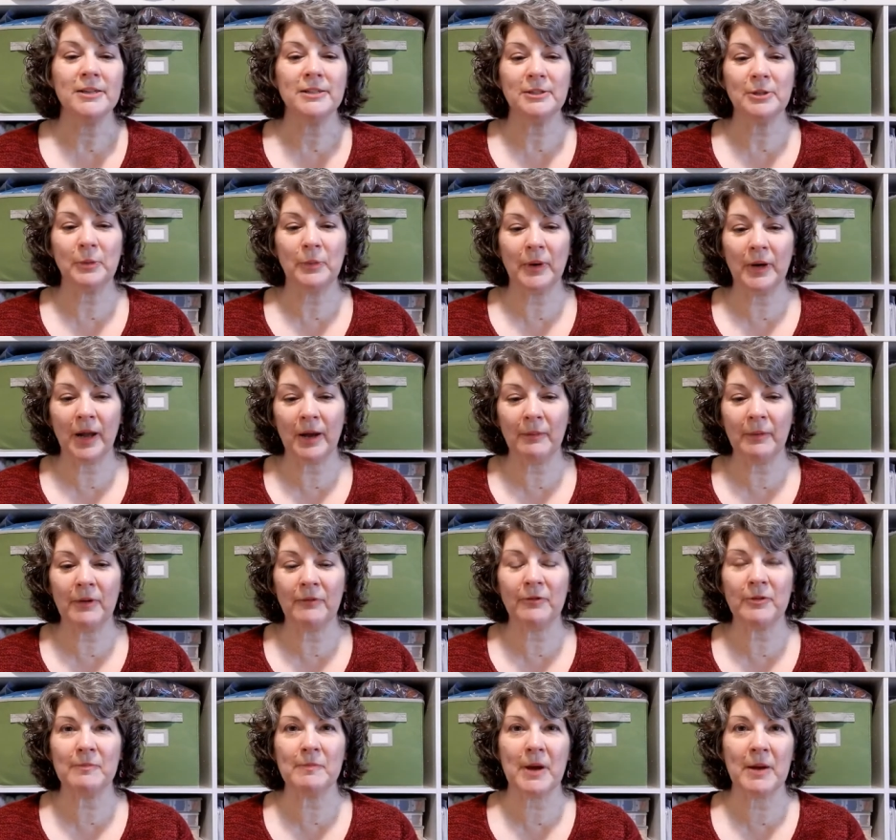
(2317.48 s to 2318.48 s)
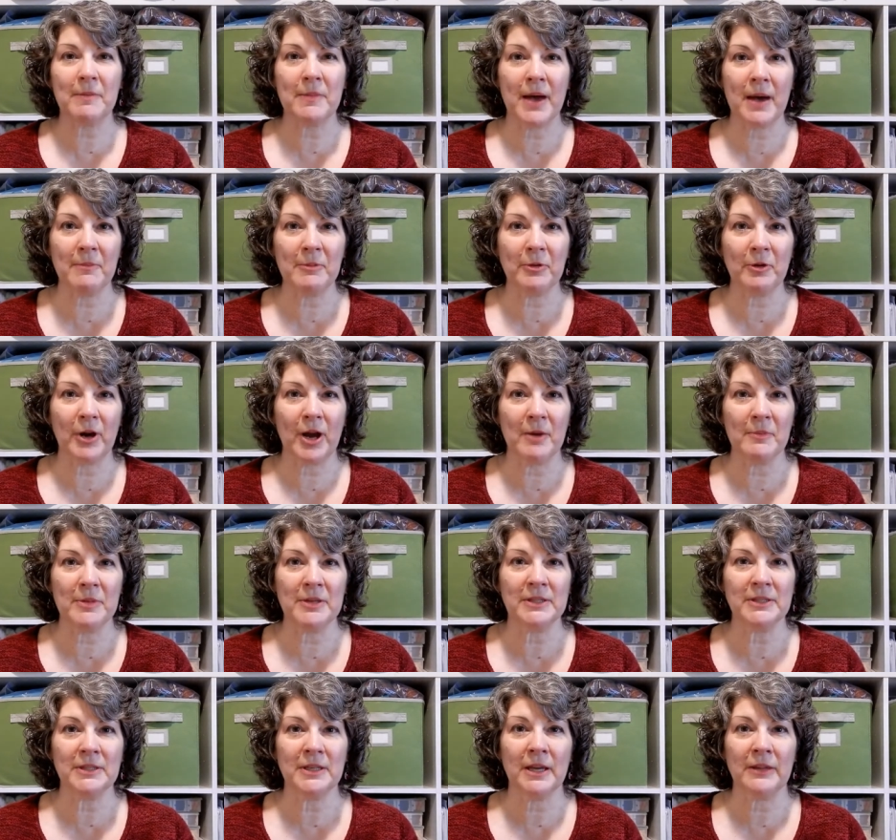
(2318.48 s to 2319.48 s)
So when I went for my mammogram,
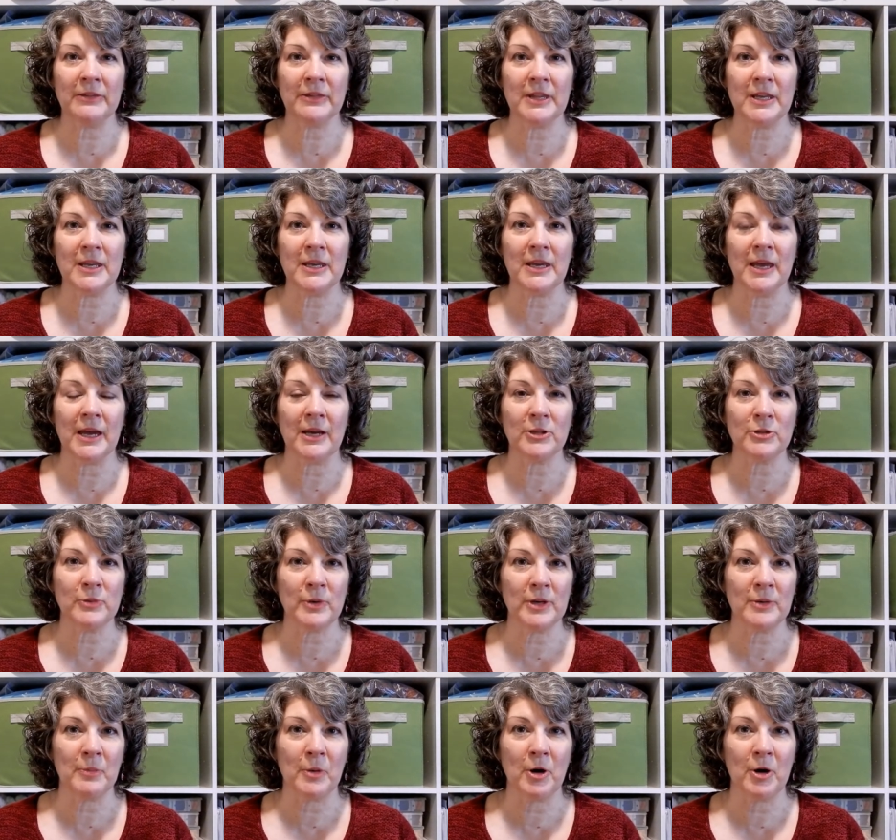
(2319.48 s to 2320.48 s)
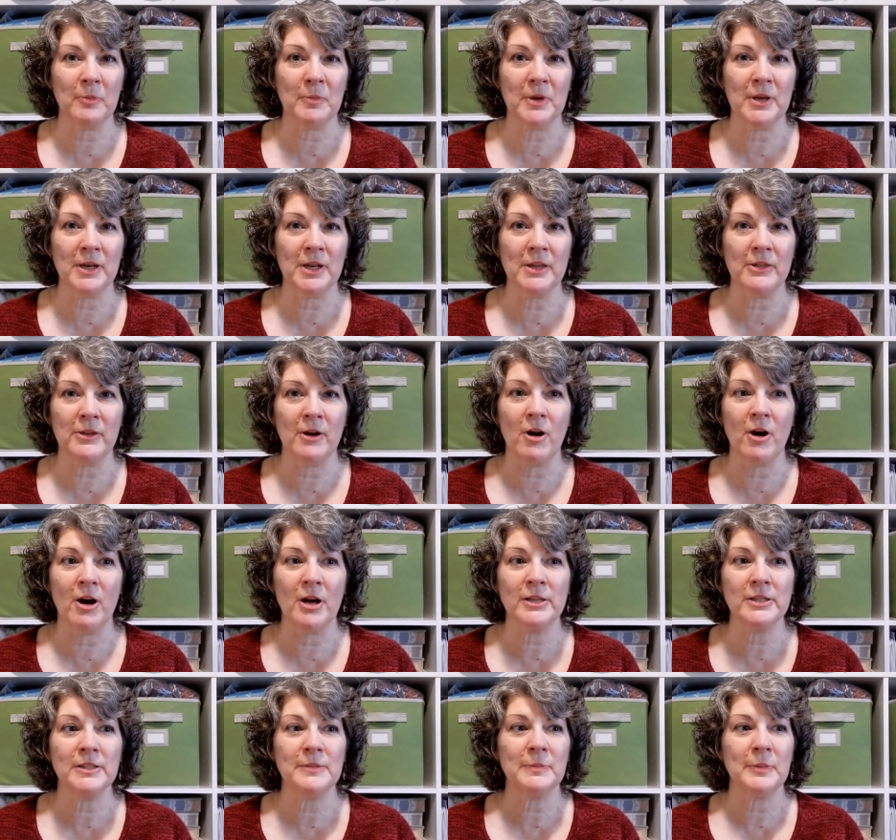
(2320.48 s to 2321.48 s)
it's at the x-ray department in the
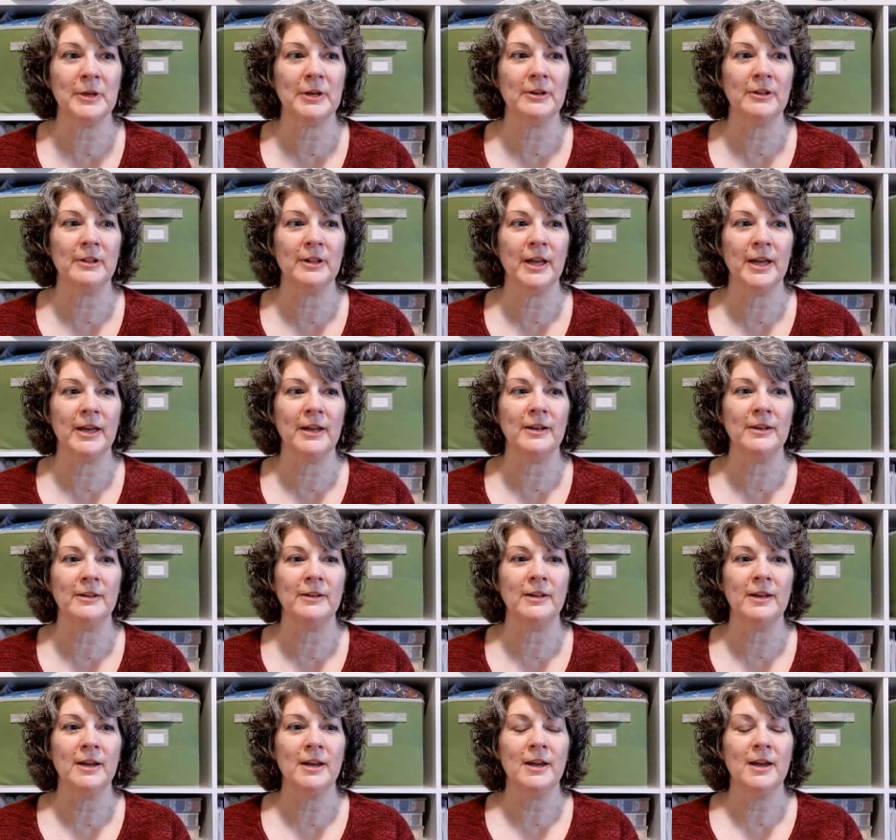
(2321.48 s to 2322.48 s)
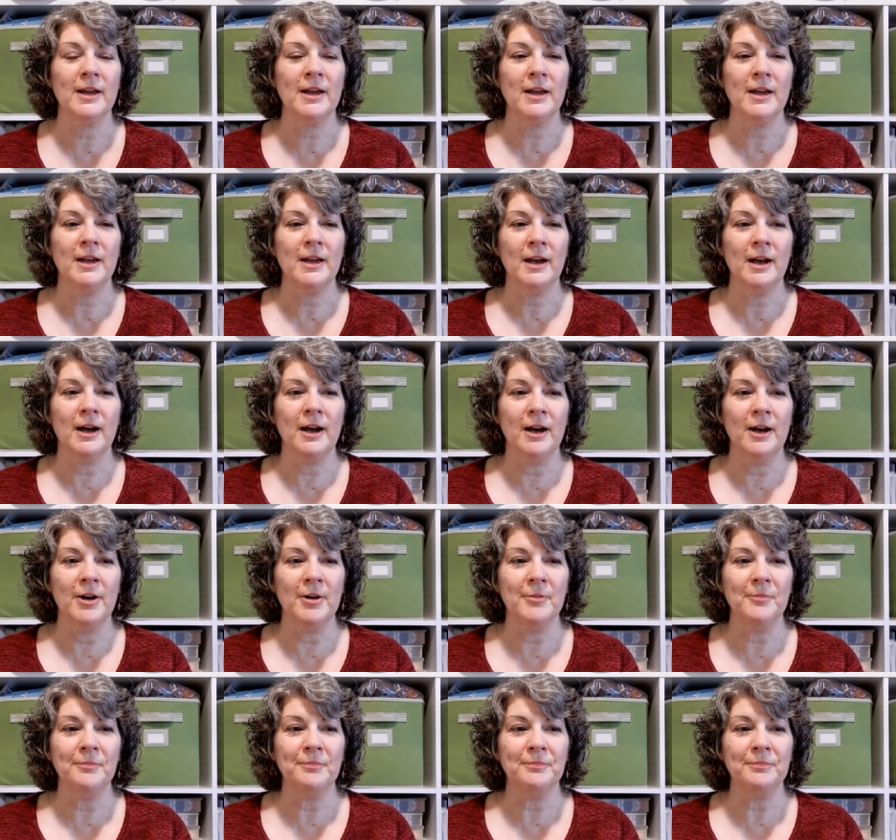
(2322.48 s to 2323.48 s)
hospital, and
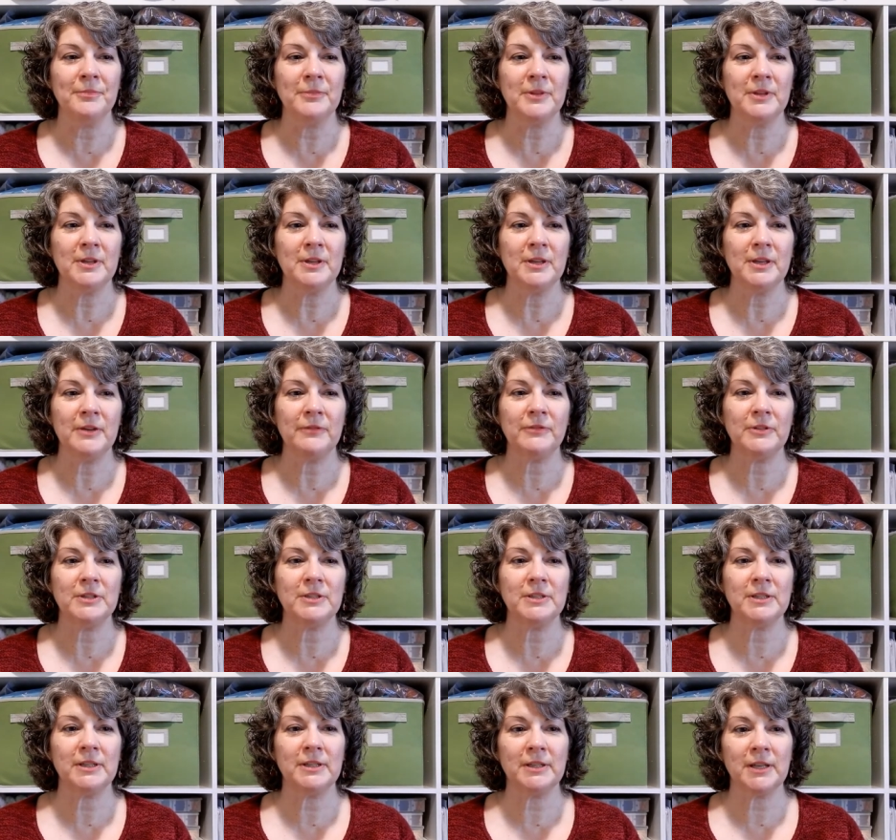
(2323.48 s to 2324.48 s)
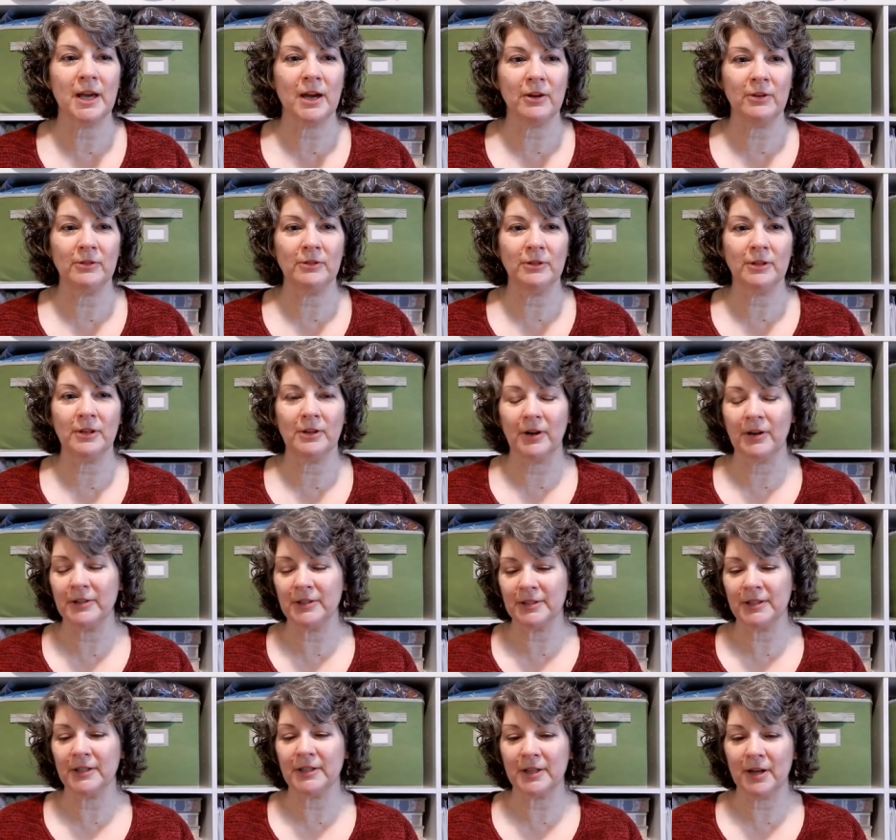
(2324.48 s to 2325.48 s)
you have to sit down, I
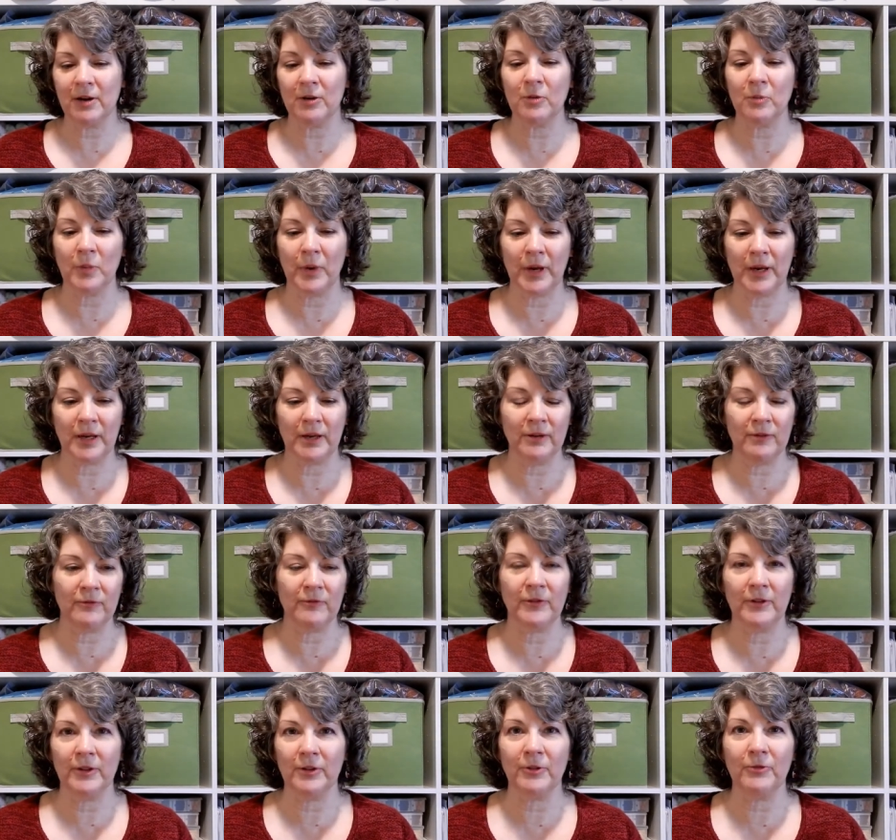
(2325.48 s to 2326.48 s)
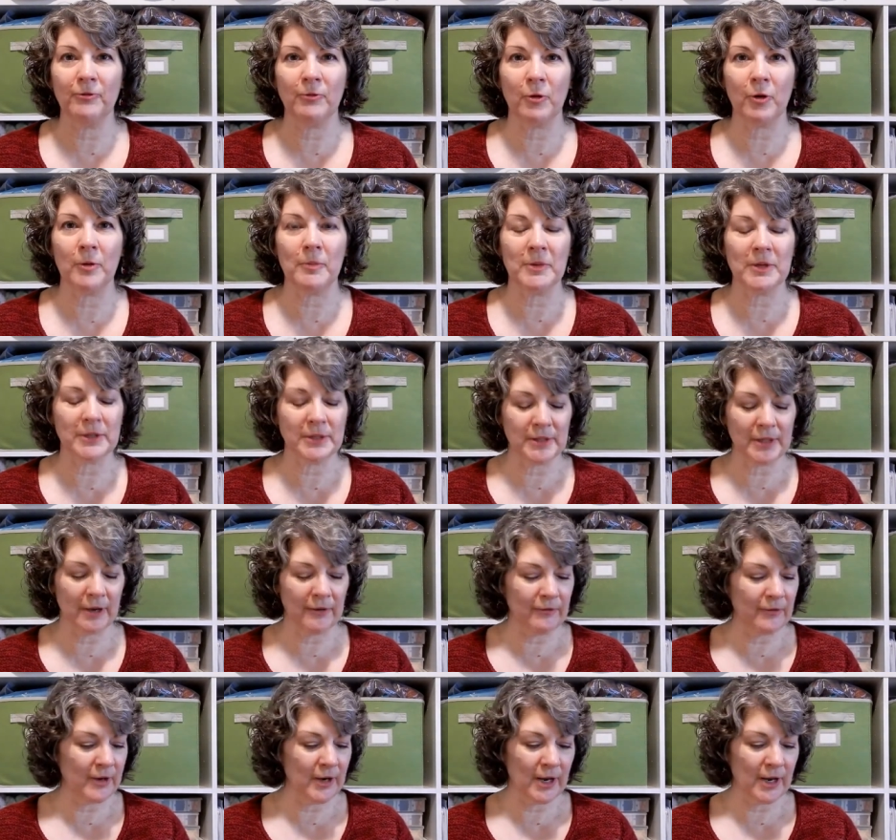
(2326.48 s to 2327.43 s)
had to sit down and wait and fill out a form and stuff.